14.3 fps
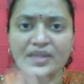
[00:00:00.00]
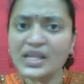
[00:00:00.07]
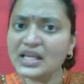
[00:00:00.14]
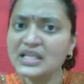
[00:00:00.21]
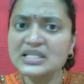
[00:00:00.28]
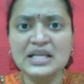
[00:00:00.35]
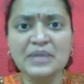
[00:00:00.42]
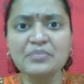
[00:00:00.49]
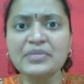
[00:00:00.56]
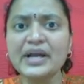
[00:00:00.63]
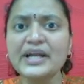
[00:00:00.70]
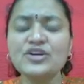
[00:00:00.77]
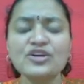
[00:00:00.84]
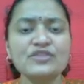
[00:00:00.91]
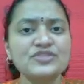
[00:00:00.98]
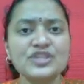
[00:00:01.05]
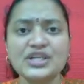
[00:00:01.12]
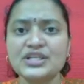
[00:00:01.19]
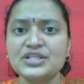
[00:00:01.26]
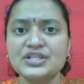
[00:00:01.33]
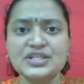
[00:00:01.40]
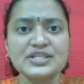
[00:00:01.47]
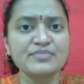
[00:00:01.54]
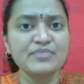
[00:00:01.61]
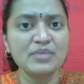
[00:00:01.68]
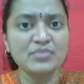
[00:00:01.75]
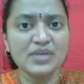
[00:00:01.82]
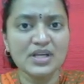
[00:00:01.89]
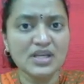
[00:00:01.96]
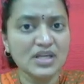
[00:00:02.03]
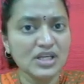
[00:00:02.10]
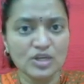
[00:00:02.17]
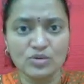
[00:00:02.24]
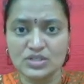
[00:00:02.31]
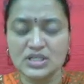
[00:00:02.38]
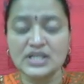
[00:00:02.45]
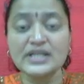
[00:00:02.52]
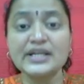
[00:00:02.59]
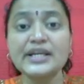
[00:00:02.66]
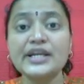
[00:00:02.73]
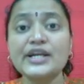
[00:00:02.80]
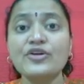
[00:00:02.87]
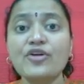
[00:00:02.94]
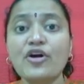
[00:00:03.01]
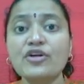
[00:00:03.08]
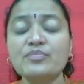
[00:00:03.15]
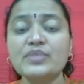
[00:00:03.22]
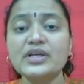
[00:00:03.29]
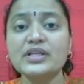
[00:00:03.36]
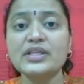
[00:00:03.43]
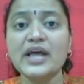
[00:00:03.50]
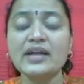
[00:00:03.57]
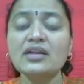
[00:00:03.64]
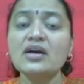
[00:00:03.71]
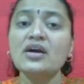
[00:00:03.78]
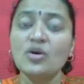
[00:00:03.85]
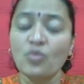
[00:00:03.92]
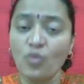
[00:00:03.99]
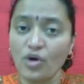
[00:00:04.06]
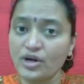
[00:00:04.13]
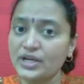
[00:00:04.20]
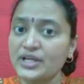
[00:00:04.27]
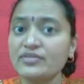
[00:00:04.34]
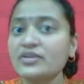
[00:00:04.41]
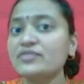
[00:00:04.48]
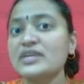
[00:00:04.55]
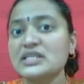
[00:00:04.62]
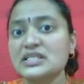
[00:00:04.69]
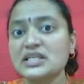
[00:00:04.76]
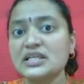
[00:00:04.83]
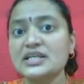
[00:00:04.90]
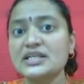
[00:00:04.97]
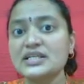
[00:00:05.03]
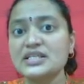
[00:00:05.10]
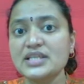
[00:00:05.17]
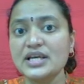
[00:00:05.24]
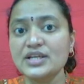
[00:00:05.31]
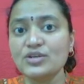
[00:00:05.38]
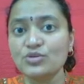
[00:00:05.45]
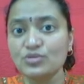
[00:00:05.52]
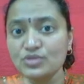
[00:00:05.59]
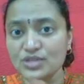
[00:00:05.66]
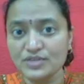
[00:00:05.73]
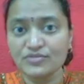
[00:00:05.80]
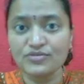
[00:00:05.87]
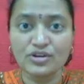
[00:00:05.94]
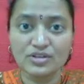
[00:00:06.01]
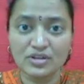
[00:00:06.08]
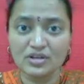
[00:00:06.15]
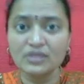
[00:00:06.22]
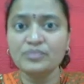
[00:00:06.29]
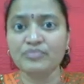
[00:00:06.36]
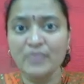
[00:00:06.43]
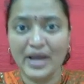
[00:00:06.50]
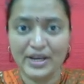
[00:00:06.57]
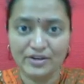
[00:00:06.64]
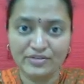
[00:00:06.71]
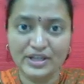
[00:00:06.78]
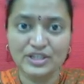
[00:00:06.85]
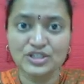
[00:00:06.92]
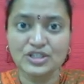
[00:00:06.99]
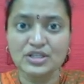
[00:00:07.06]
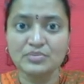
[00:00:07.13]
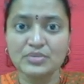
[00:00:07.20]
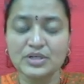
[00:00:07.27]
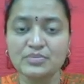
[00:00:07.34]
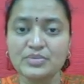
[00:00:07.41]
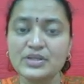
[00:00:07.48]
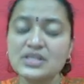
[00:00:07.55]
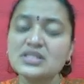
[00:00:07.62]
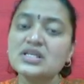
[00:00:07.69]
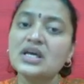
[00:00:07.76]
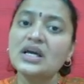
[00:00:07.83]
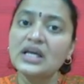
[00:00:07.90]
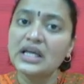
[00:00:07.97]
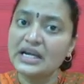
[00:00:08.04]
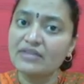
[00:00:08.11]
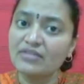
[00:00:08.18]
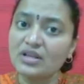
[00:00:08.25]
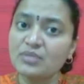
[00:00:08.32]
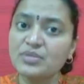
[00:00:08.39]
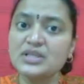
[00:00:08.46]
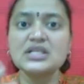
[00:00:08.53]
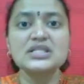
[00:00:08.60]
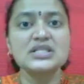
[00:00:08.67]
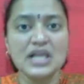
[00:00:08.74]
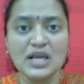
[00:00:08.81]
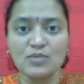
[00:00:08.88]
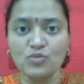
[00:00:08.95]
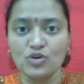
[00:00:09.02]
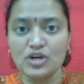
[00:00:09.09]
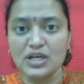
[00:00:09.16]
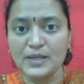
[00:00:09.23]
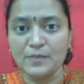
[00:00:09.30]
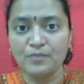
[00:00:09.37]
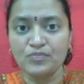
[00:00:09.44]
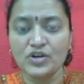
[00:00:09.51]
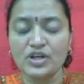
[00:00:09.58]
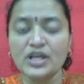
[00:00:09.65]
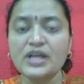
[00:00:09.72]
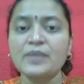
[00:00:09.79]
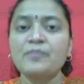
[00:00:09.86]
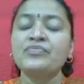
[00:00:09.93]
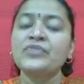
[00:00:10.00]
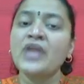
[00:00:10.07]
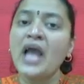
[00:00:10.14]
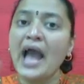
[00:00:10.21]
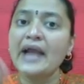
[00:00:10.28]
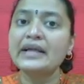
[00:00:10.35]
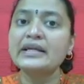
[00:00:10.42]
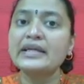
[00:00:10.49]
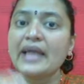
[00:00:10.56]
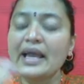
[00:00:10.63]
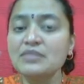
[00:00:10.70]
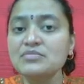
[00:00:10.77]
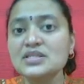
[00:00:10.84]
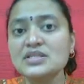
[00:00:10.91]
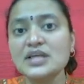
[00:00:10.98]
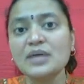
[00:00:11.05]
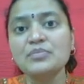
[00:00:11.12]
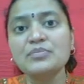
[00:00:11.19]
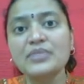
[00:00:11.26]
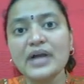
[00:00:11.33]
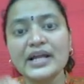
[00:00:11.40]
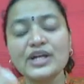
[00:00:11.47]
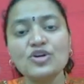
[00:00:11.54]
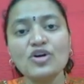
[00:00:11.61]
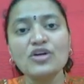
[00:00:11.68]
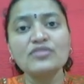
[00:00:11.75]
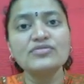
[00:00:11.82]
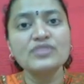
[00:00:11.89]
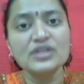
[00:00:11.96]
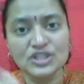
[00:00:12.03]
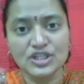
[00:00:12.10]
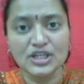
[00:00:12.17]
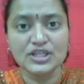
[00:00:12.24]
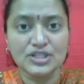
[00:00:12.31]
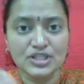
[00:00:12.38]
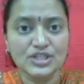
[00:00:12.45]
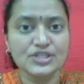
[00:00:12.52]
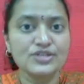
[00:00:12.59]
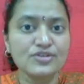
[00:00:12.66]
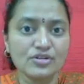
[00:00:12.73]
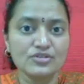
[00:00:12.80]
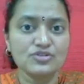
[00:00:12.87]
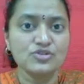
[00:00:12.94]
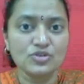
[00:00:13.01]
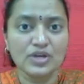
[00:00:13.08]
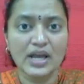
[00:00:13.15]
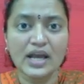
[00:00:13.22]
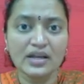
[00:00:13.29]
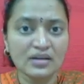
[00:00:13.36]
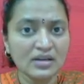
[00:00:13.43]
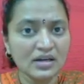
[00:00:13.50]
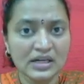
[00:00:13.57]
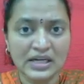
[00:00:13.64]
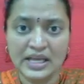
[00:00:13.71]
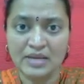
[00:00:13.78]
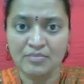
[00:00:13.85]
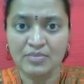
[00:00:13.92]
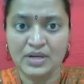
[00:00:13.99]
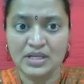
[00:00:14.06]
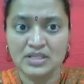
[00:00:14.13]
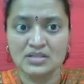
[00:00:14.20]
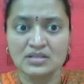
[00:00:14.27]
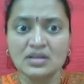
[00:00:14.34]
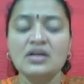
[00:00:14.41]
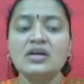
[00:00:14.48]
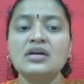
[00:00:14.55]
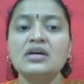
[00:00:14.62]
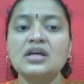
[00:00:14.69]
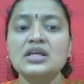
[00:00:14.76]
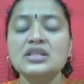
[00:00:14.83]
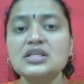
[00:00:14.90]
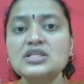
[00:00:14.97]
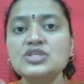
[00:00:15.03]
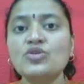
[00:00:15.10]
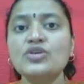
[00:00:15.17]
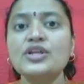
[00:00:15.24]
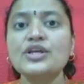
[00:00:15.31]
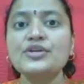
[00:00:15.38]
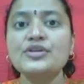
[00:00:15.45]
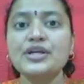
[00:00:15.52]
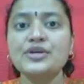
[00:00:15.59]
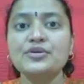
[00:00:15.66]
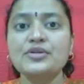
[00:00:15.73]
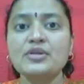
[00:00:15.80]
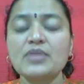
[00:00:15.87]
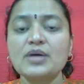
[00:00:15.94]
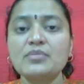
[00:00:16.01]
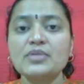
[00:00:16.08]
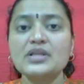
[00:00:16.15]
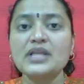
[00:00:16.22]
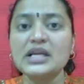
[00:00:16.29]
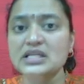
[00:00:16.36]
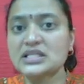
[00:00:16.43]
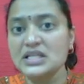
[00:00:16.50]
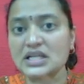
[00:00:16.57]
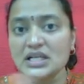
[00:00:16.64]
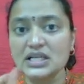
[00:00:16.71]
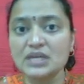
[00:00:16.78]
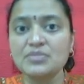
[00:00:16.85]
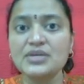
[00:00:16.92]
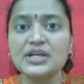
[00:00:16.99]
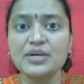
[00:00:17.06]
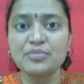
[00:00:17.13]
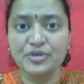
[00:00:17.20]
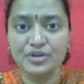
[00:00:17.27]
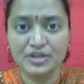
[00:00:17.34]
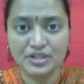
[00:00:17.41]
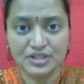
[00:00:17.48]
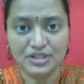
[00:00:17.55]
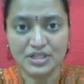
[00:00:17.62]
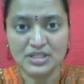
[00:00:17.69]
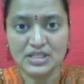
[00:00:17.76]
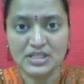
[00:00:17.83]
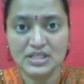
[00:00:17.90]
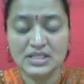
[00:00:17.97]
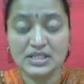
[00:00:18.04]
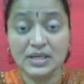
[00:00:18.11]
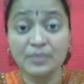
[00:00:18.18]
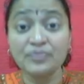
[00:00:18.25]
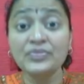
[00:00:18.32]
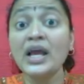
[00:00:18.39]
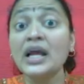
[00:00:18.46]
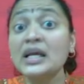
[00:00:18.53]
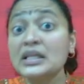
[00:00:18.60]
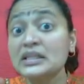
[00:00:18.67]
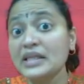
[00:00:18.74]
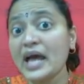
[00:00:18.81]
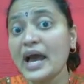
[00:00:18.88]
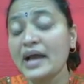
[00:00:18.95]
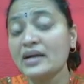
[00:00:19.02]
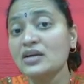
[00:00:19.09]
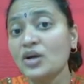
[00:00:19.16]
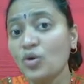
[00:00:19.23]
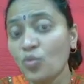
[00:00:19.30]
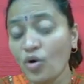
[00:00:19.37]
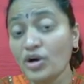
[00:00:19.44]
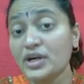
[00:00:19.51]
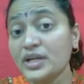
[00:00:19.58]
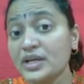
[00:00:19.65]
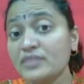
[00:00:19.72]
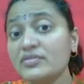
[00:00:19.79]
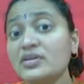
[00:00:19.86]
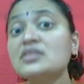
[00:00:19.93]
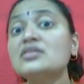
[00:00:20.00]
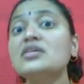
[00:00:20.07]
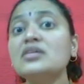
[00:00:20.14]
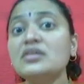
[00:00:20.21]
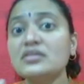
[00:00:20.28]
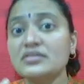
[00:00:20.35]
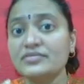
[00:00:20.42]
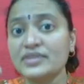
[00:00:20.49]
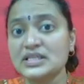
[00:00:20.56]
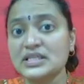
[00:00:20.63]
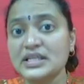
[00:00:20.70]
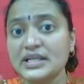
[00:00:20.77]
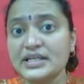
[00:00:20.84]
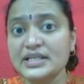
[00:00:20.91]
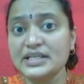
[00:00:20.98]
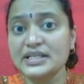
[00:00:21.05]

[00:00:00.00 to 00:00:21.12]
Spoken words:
Some kind of changes may be used. It need not be that whatever facilities they are using for the manufacturing purpose, it will be the same only. Okay, at times some kind of changes also can take place. In this only you need to remember, that is intermittent production system, that whatever the facilities